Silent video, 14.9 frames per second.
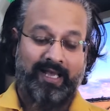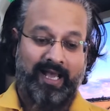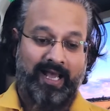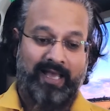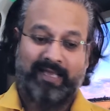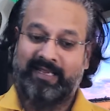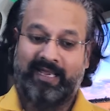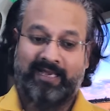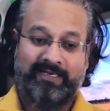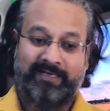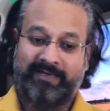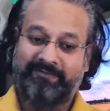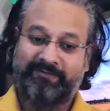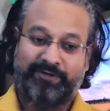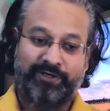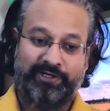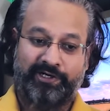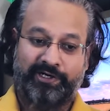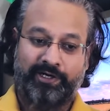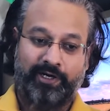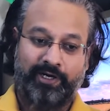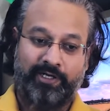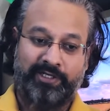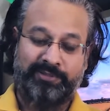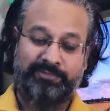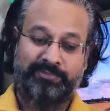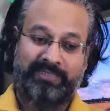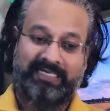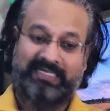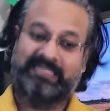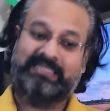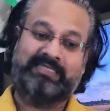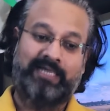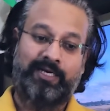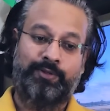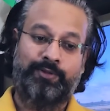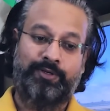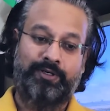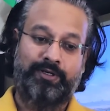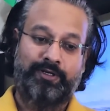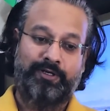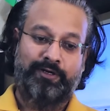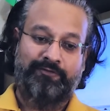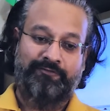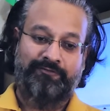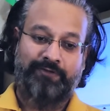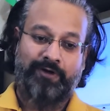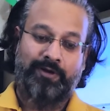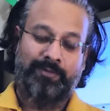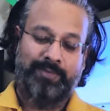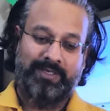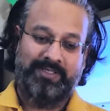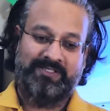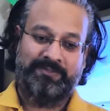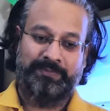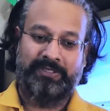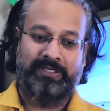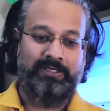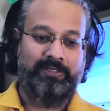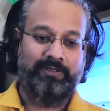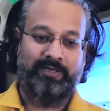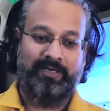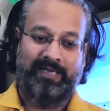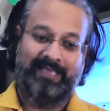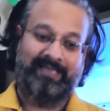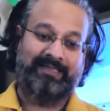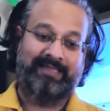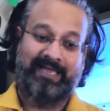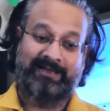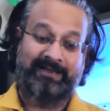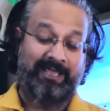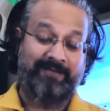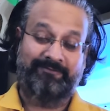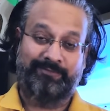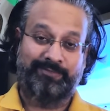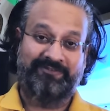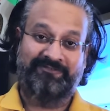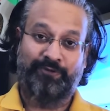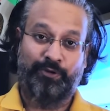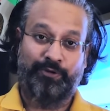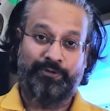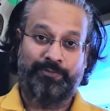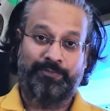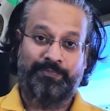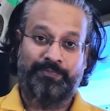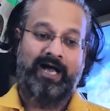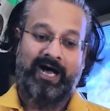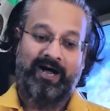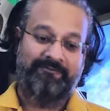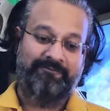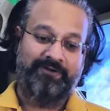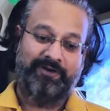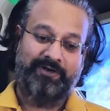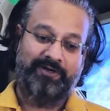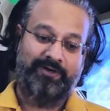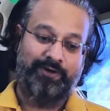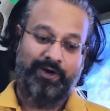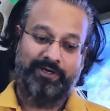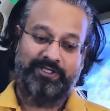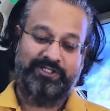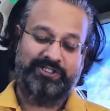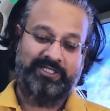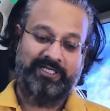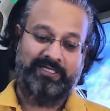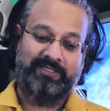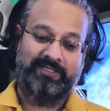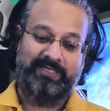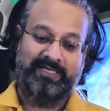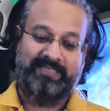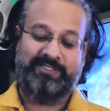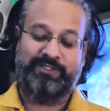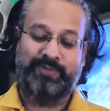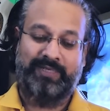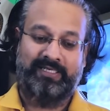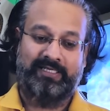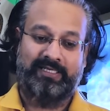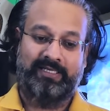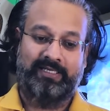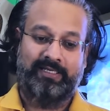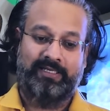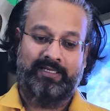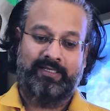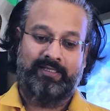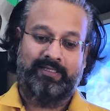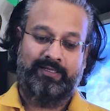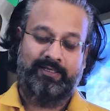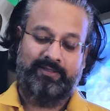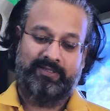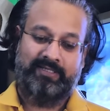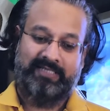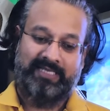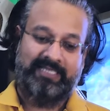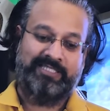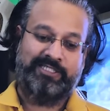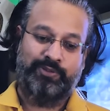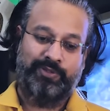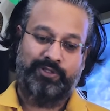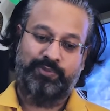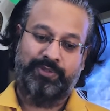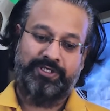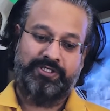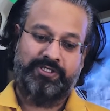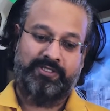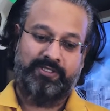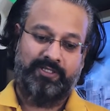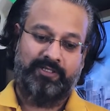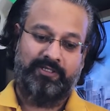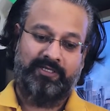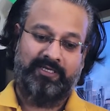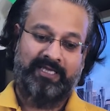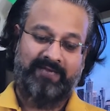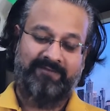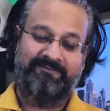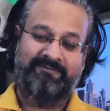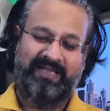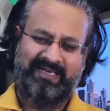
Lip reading: I had never heard a complete sound from a speaker like that ever before. After auditioning the S20, the next to it was the KEF